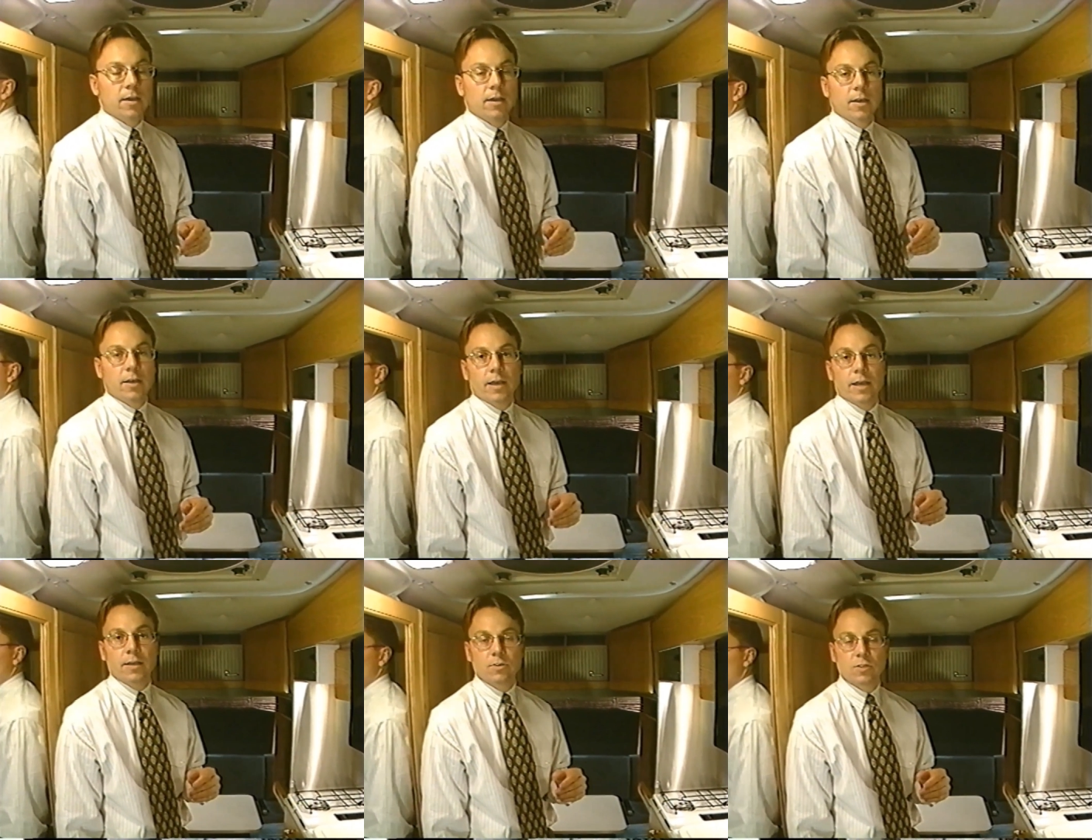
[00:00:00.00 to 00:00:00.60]
And
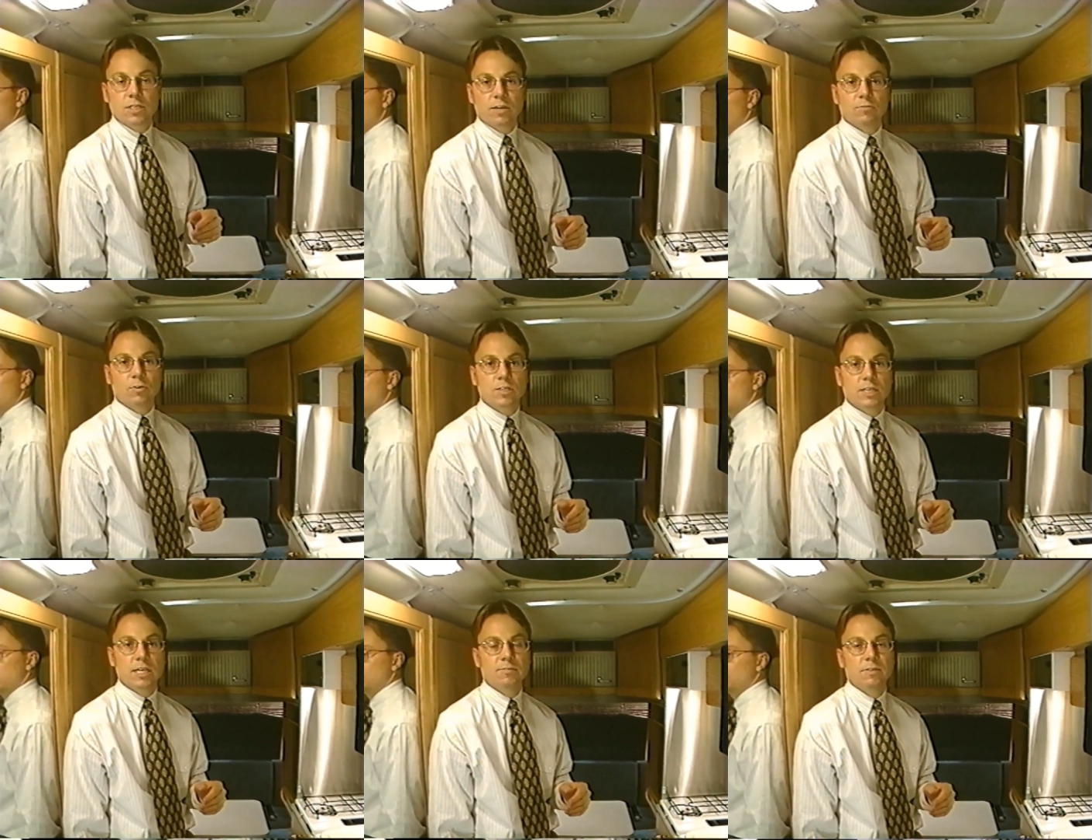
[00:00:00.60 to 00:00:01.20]
there's several
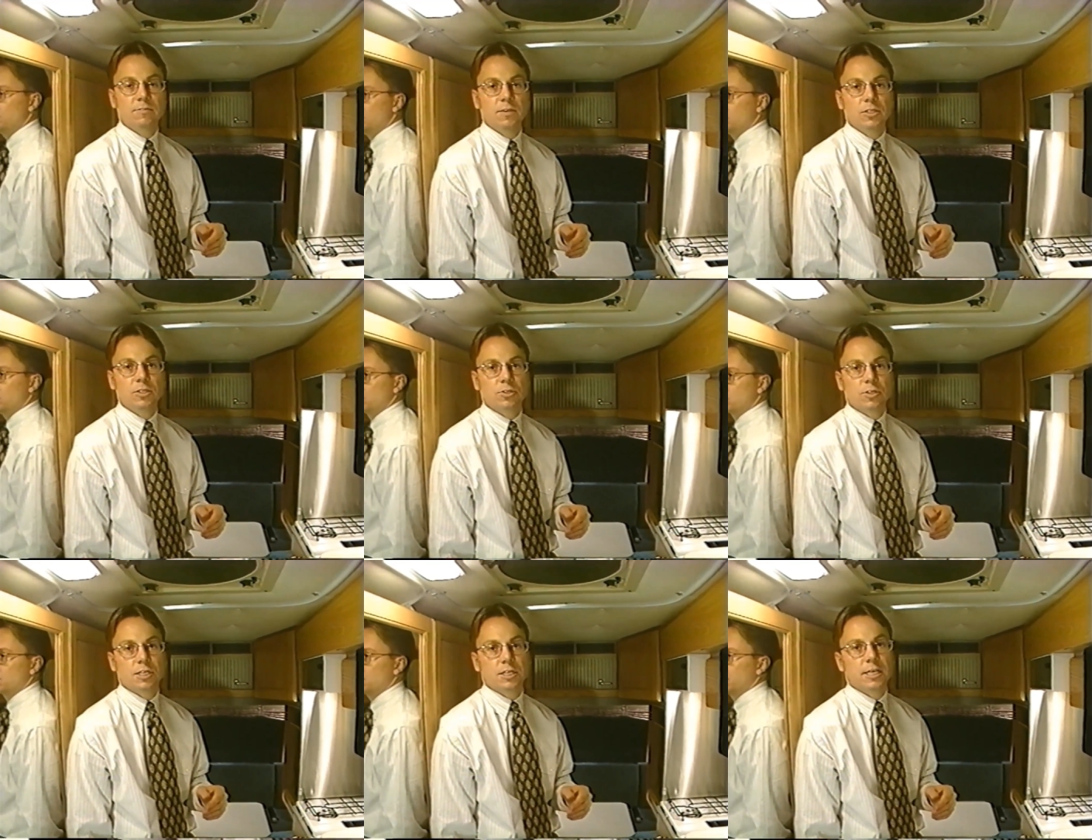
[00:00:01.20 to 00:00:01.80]
safety features
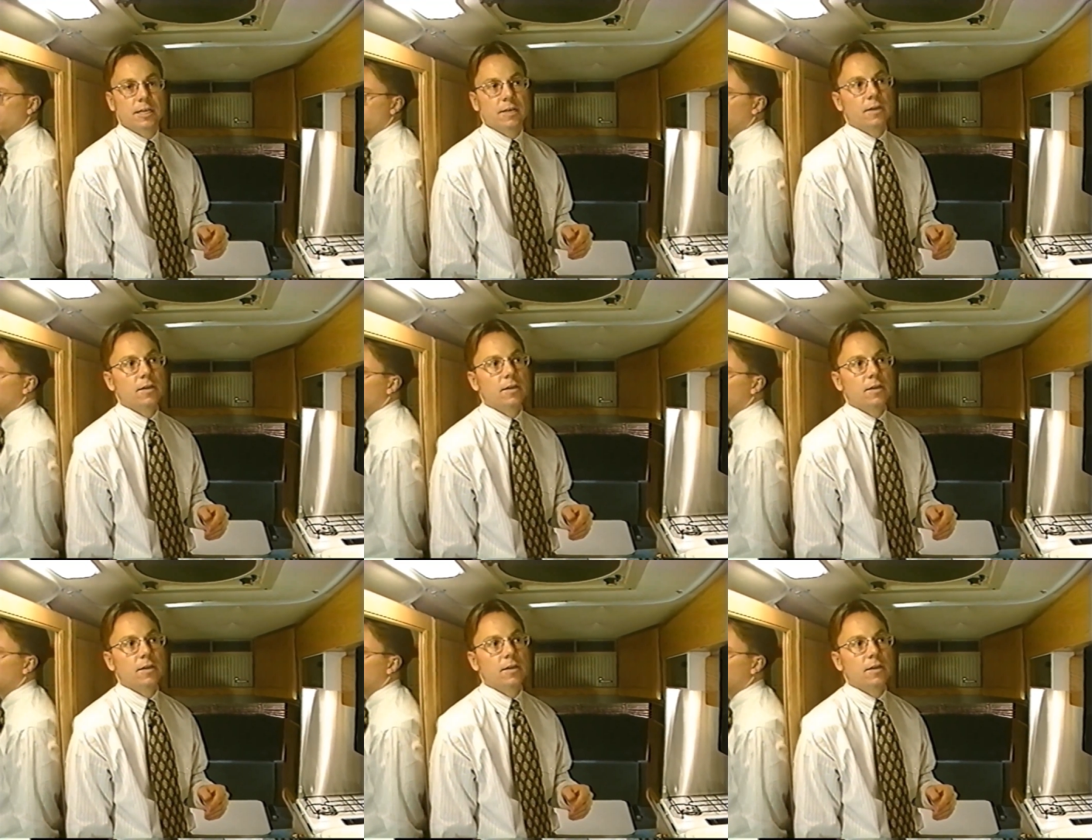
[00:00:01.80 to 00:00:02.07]
in here.